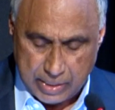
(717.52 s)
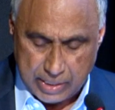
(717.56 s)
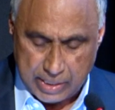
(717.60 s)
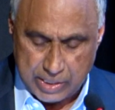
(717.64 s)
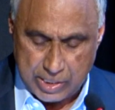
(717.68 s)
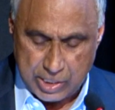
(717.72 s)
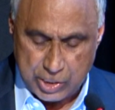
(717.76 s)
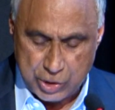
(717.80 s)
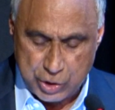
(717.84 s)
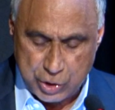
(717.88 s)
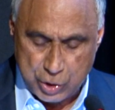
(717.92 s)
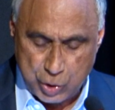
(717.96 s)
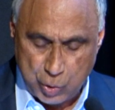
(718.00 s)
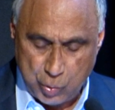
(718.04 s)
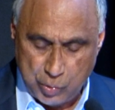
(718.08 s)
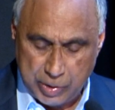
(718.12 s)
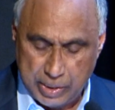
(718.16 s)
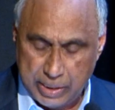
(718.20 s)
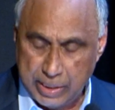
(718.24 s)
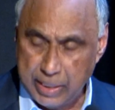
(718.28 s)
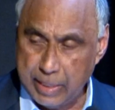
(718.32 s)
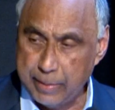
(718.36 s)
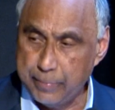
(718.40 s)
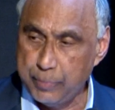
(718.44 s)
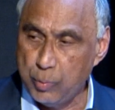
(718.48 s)
in
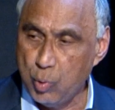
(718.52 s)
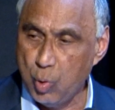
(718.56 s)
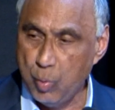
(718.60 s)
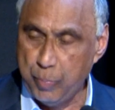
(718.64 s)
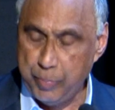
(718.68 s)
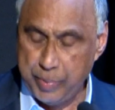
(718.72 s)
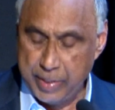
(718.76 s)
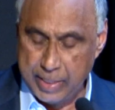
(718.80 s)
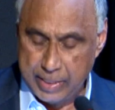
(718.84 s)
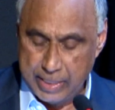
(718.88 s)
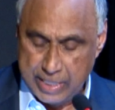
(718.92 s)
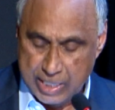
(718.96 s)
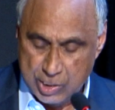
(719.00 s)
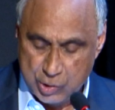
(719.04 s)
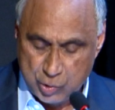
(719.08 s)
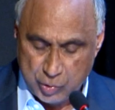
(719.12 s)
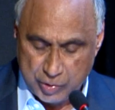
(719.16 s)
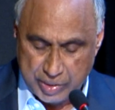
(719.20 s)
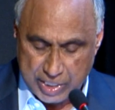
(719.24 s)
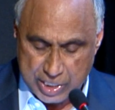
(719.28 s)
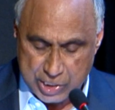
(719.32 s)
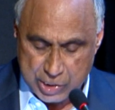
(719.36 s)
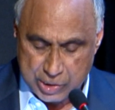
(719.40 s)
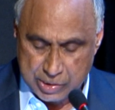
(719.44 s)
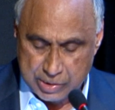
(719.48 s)
ensuring appropriate
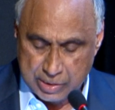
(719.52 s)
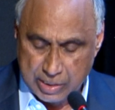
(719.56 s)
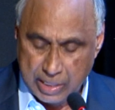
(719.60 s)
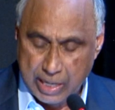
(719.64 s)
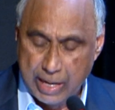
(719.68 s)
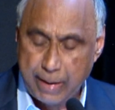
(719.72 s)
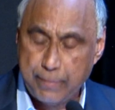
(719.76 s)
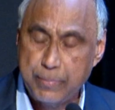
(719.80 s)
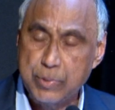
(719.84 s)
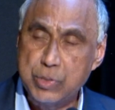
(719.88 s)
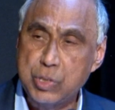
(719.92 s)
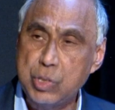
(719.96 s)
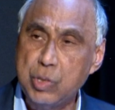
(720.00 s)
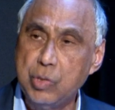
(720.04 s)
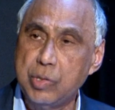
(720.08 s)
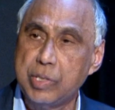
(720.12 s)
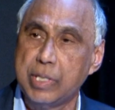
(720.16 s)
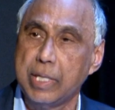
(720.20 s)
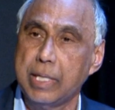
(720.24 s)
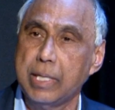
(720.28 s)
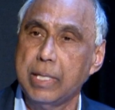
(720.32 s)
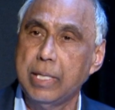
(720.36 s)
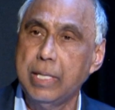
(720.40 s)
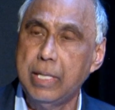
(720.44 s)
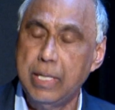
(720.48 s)
educational
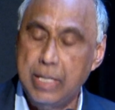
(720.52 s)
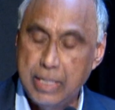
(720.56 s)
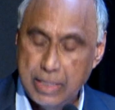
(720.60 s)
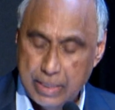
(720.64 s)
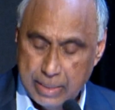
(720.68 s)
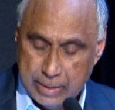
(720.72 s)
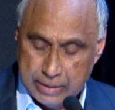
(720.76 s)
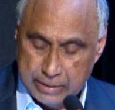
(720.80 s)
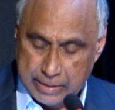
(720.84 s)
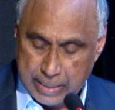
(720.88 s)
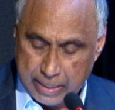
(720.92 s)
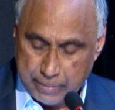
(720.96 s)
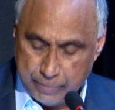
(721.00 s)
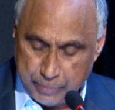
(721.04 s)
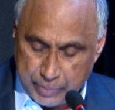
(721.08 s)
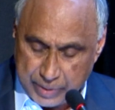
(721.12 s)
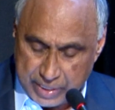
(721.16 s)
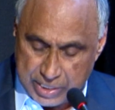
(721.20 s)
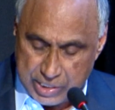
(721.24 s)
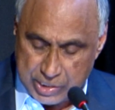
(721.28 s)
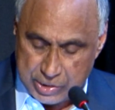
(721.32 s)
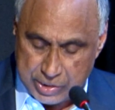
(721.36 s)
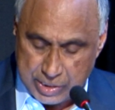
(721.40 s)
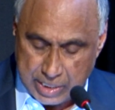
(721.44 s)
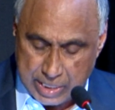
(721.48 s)
opportunity that
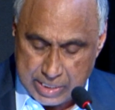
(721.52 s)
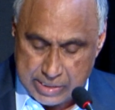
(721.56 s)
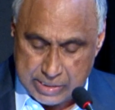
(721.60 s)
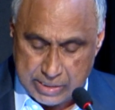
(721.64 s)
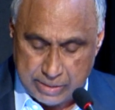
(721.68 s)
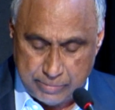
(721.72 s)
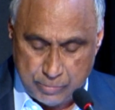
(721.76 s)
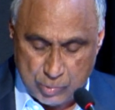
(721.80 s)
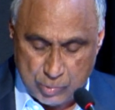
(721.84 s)
brings Indian